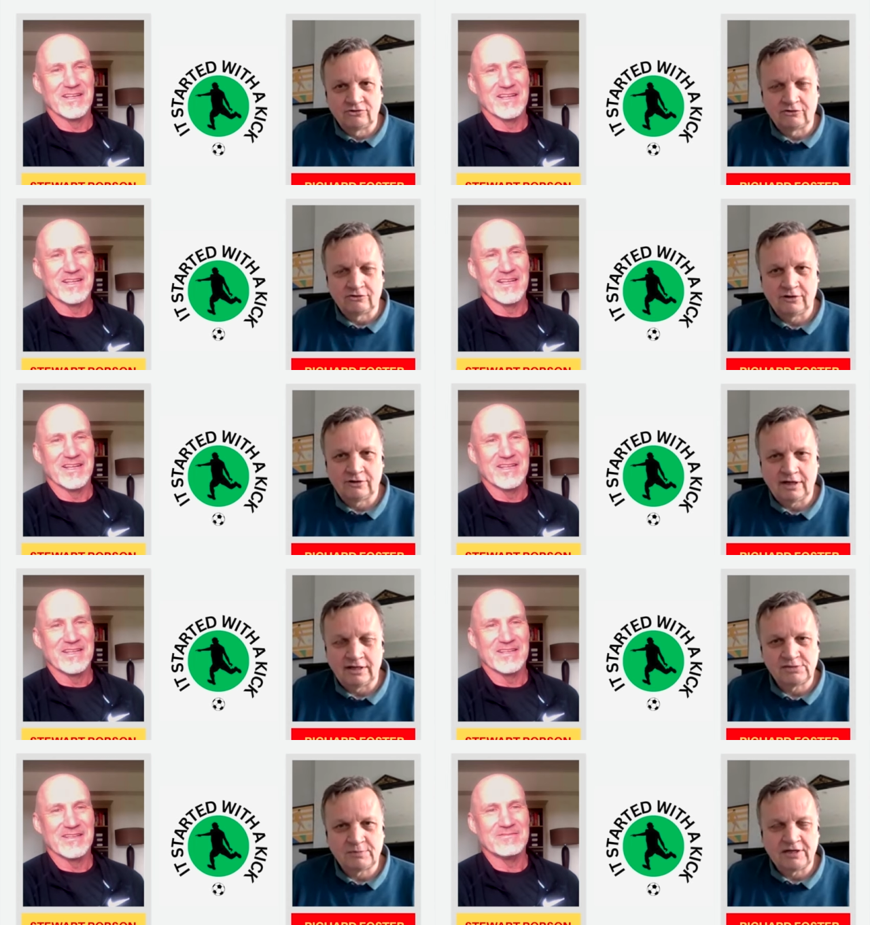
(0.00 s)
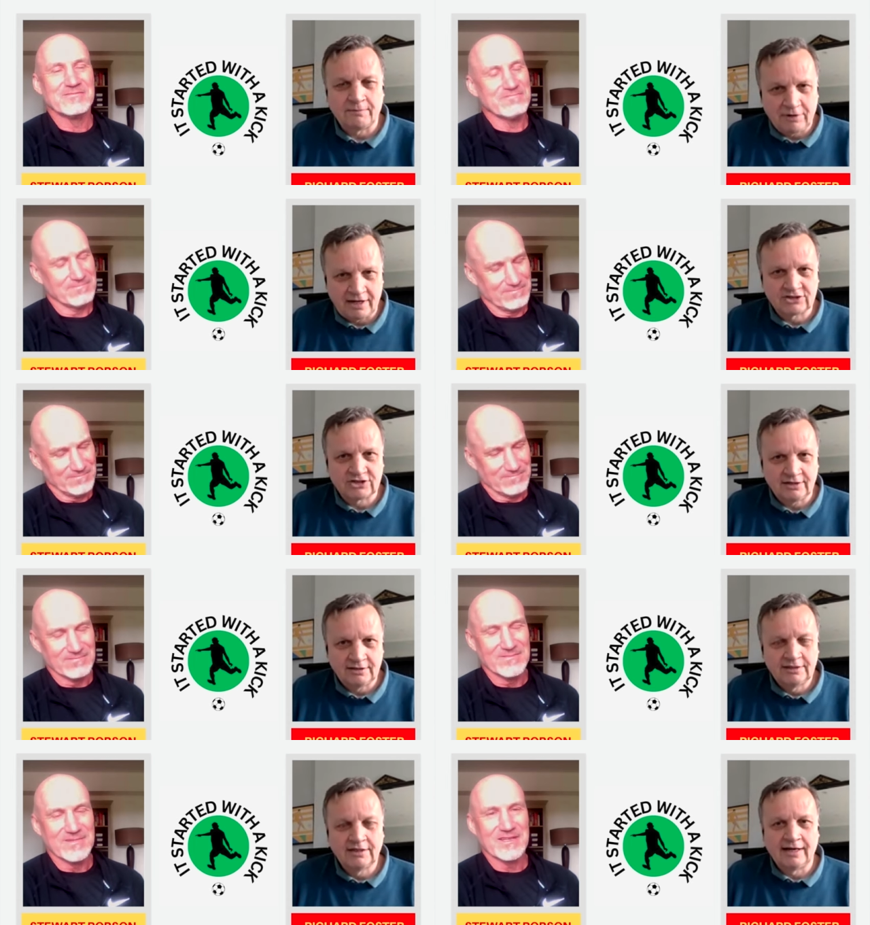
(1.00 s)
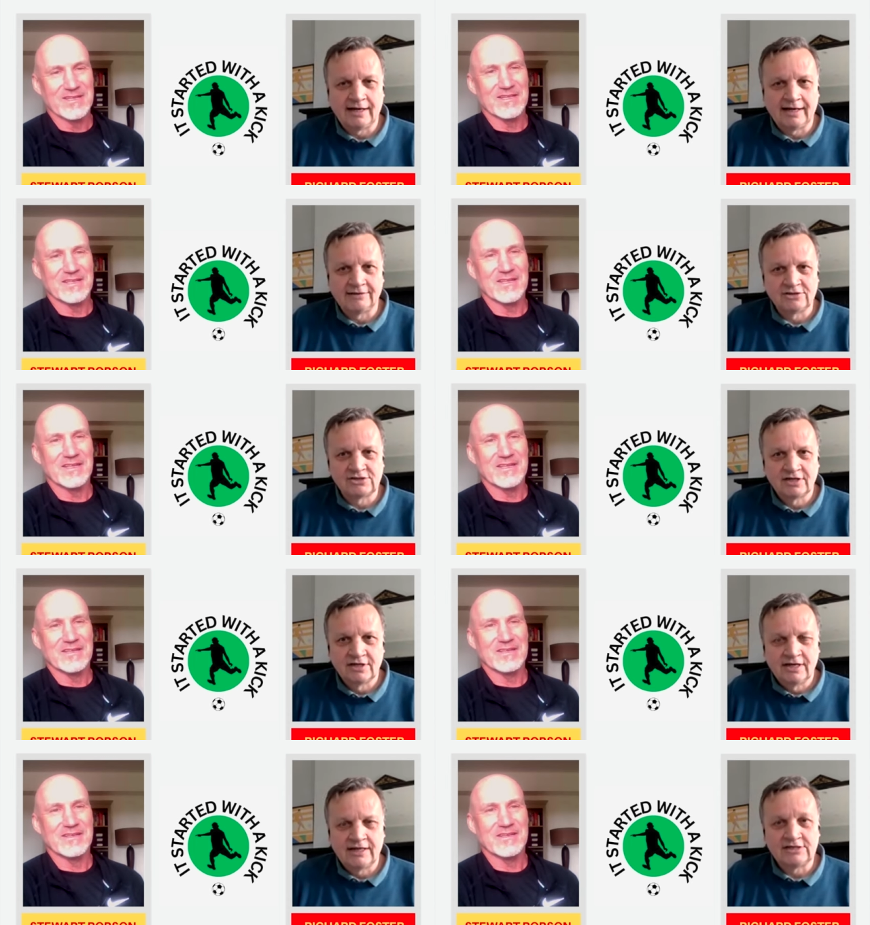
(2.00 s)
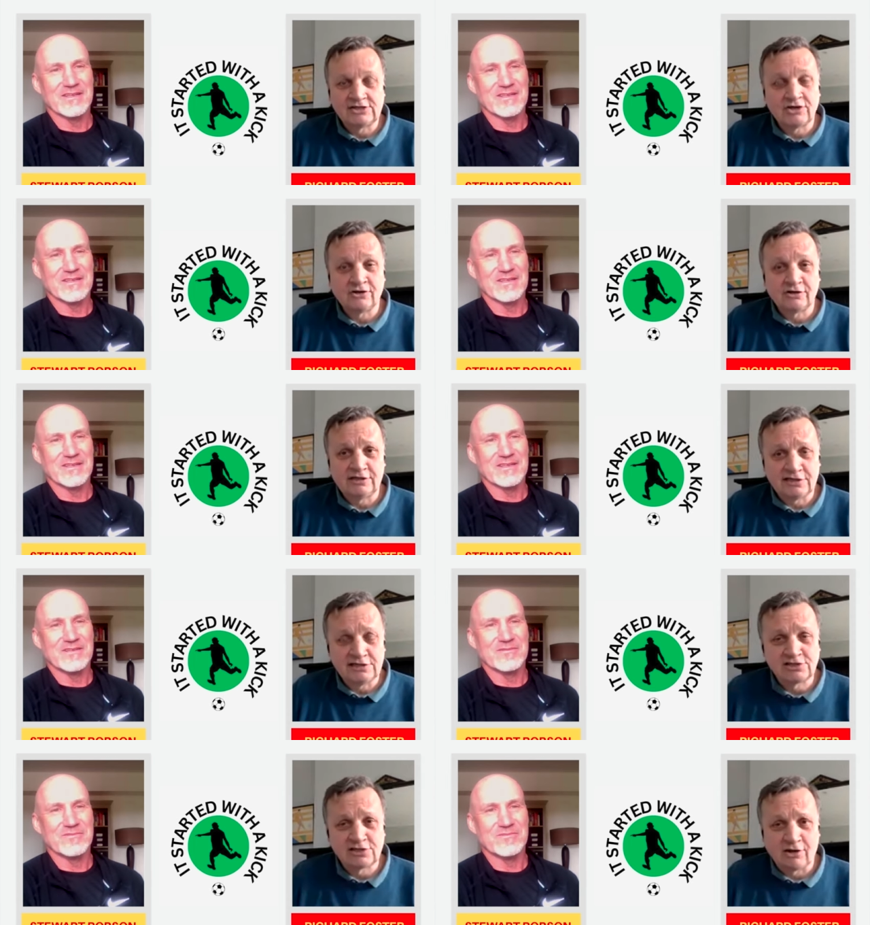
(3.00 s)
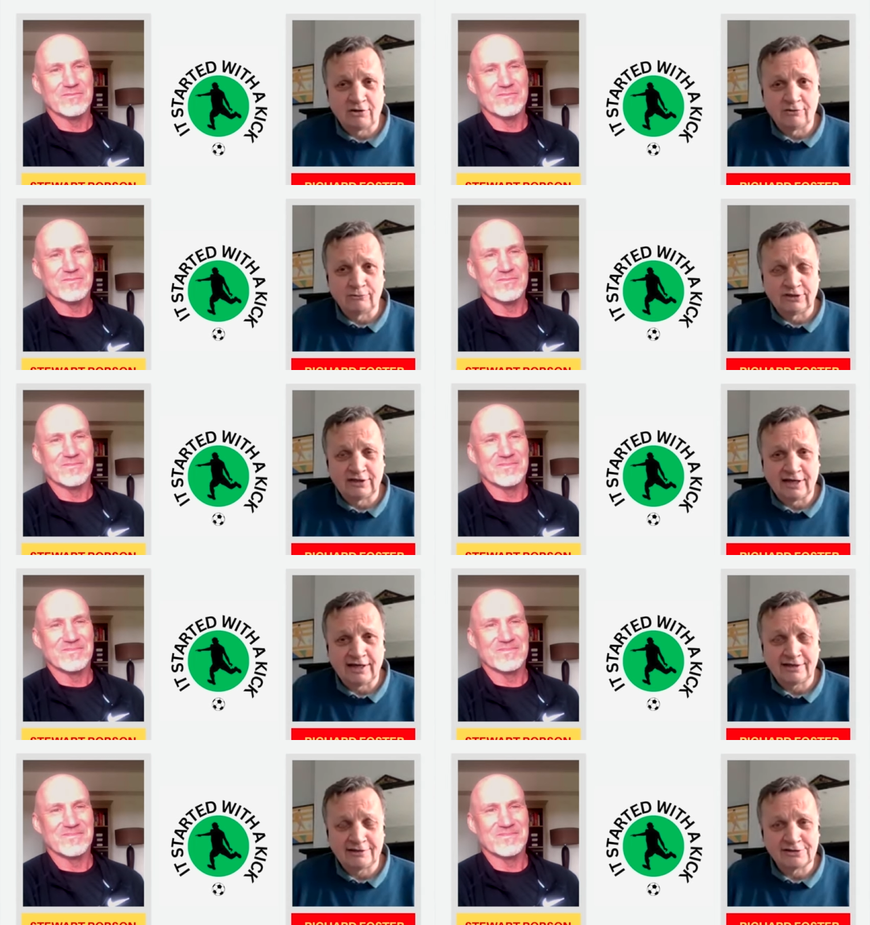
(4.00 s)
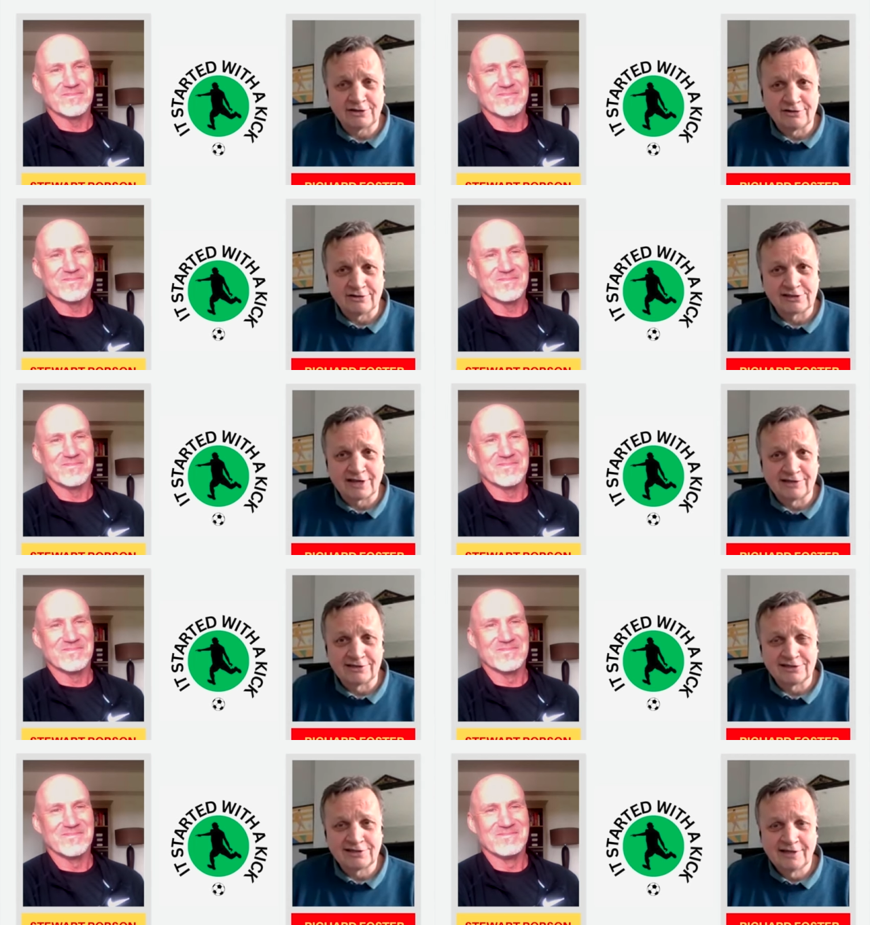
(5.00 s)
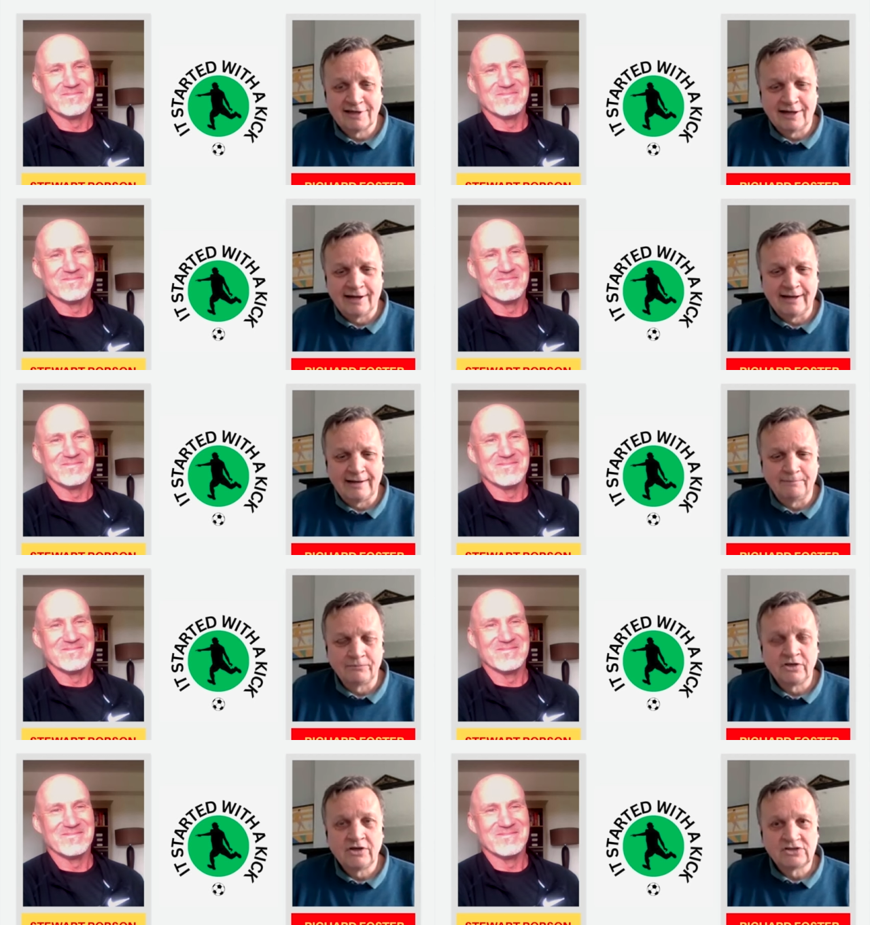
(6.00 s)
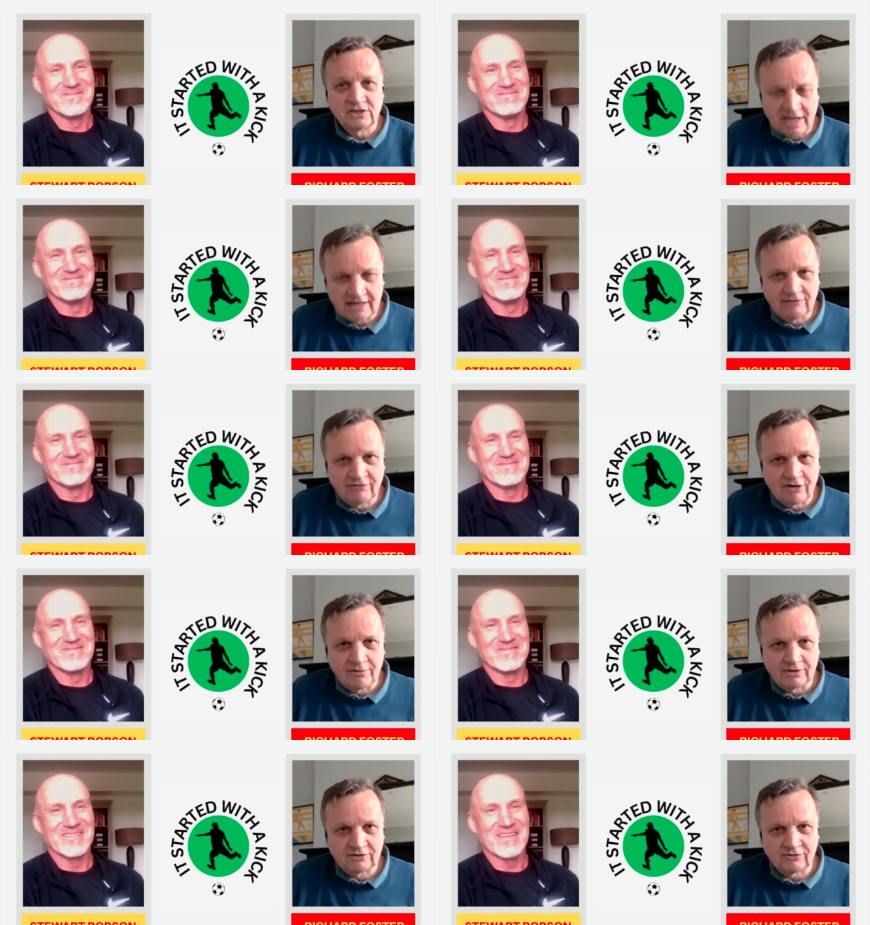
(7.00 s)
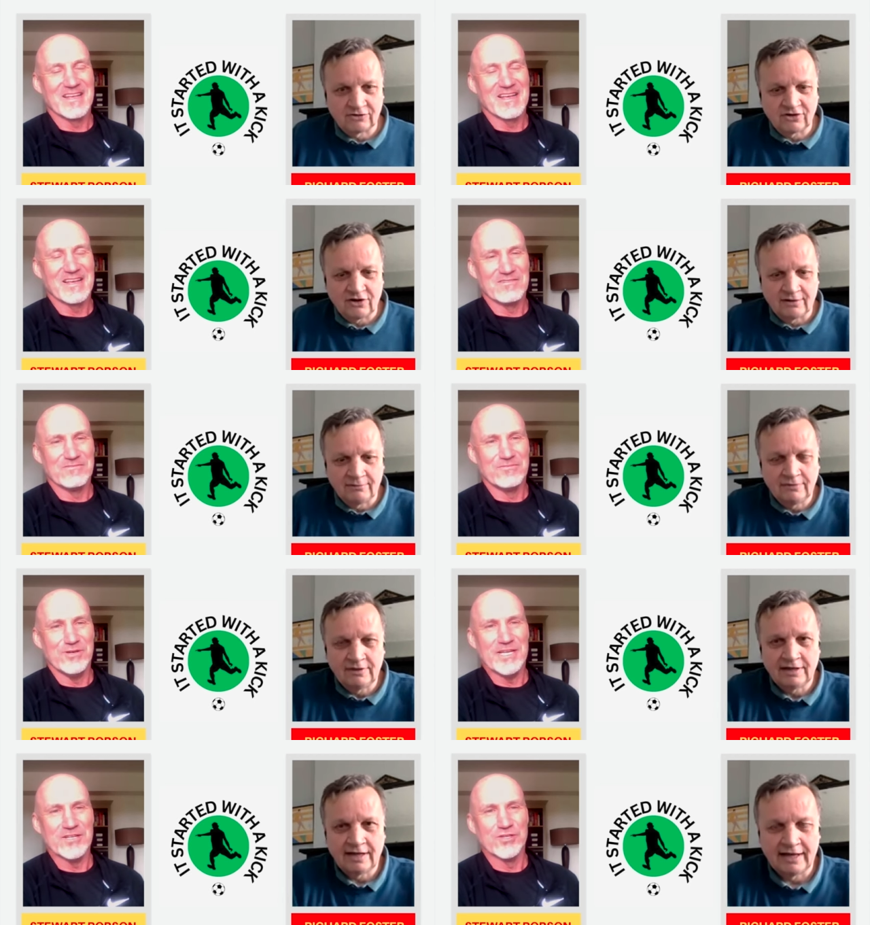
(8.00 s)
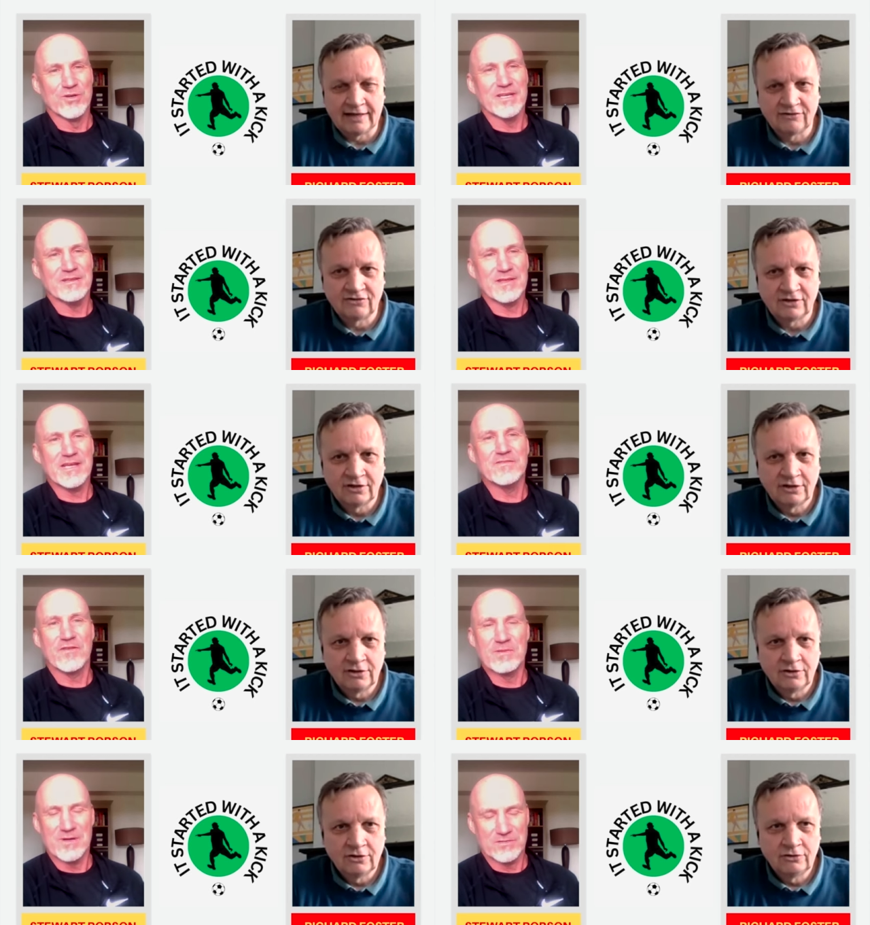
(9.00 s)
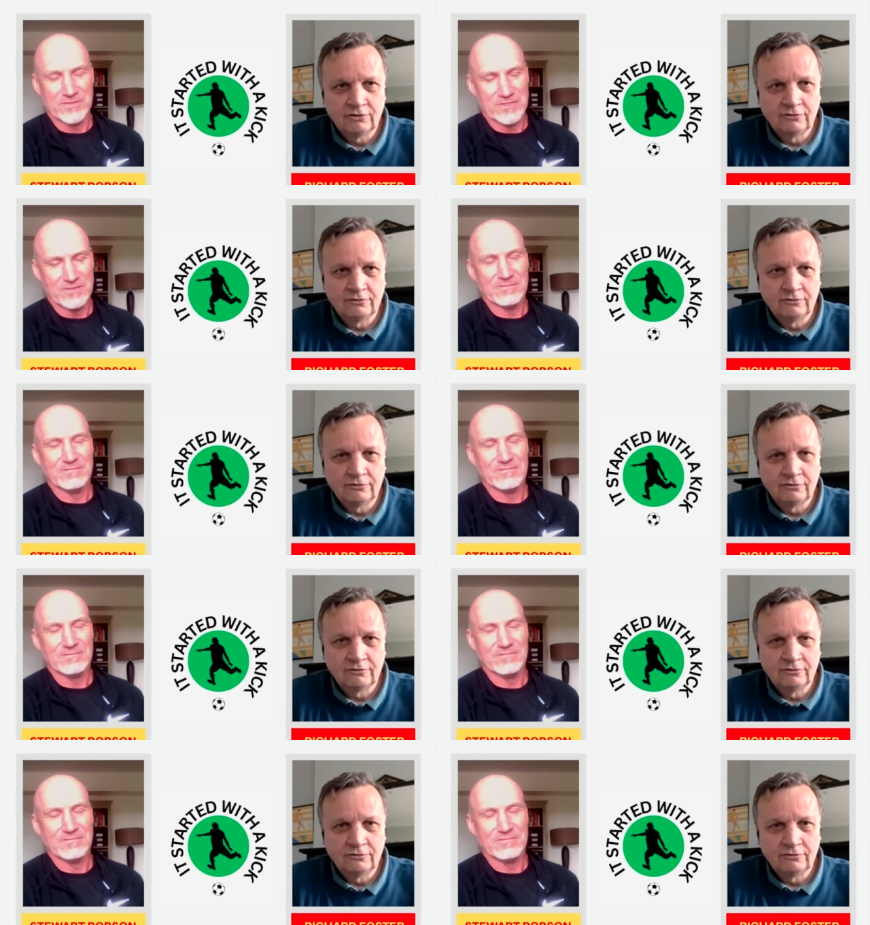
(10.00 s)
Speaker 1: Stewart. It's been a pleasure, and it certainly did start with a kick at certain stages. Um, so thank you very much for your time. Really enjoyed um, it. Thank you very
Speaker 2: much, Richard.